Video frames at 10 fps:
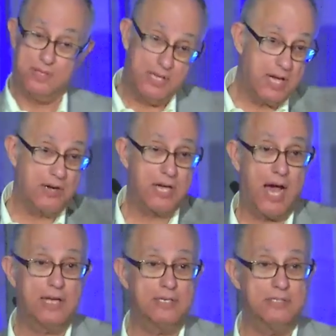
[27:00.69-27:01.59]
think Al
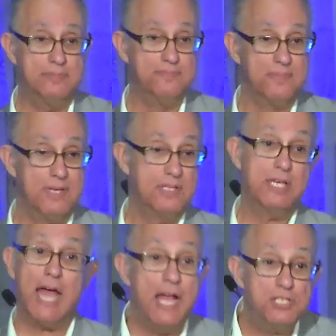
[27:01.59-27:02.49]
Qaeda,
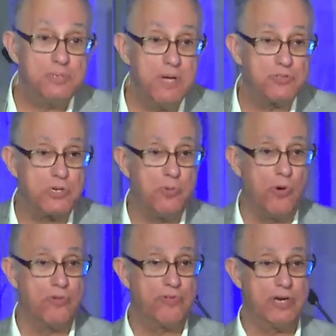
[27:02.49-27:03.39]
think asymmetric
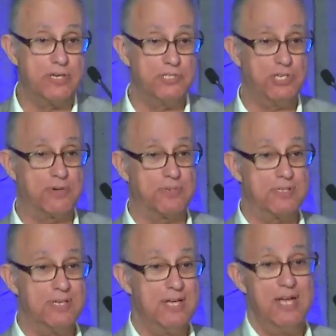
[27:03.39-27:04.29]
warfare in
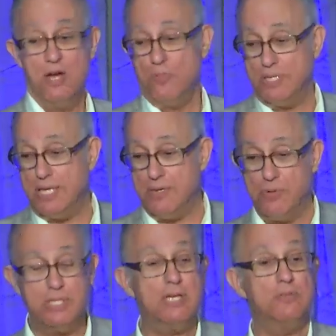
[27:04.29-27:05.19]
general, when the,
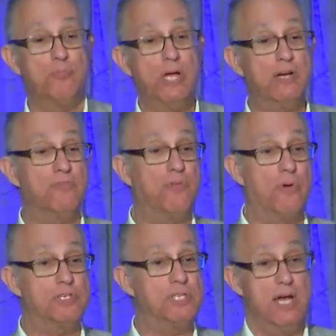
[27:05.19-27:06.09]
when the weaker
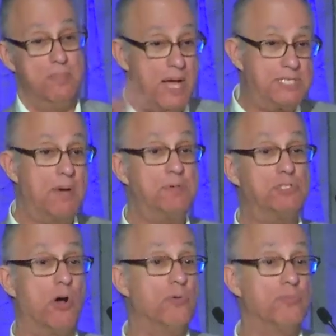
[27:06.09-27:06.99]
force makes up
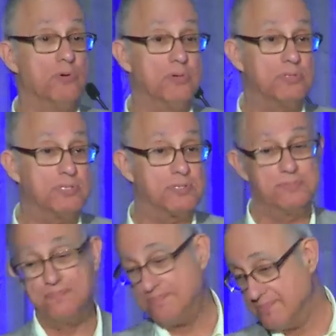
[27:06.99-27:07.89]
its own rules,
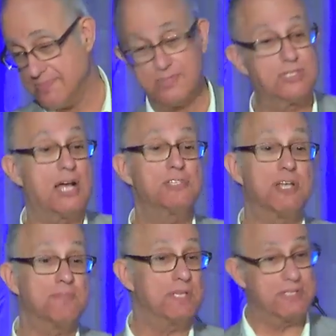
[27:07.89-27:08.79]
does
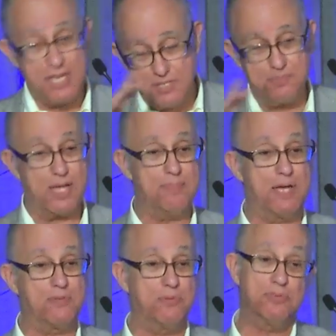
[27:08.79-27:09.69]
something, doesn't play by
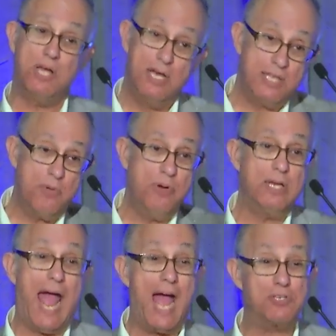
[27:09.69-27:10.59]
the rules, they
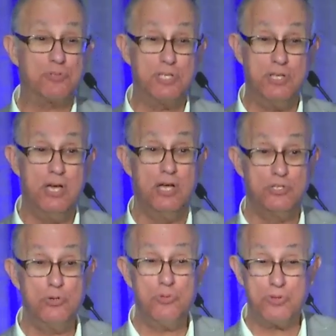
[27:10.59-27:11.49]
win actually
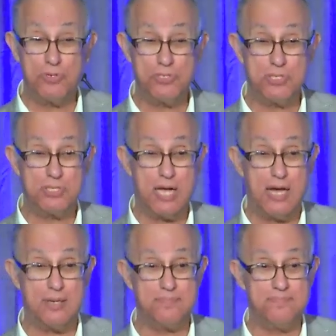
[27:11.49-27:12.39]
two thirds of the
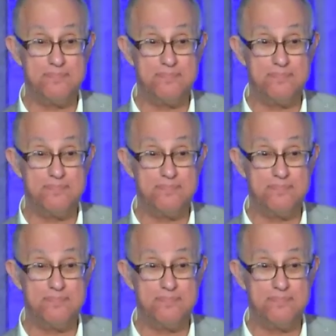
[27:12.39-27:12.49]
time.